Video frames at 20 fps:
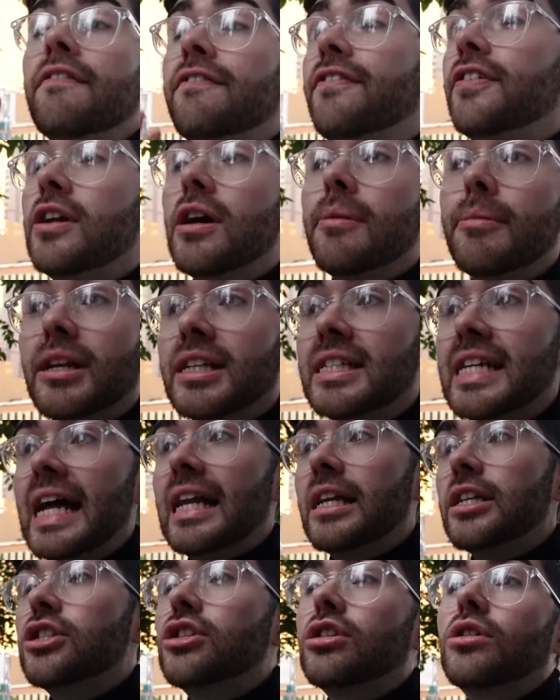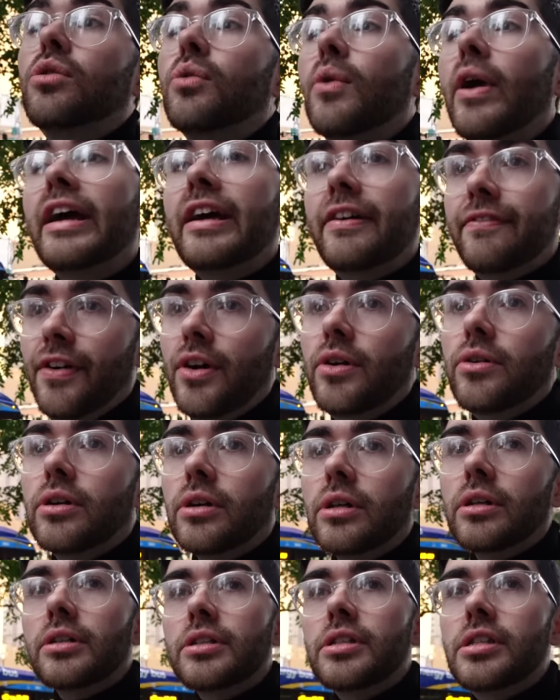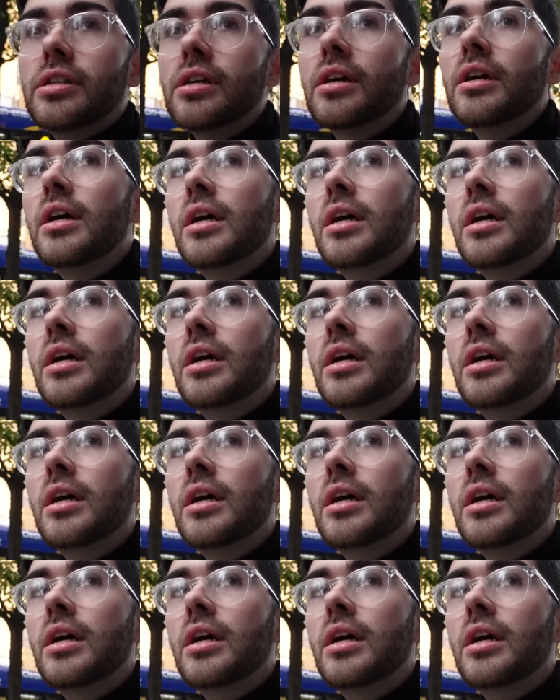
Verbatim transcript: Phenomenal talent, great vocals.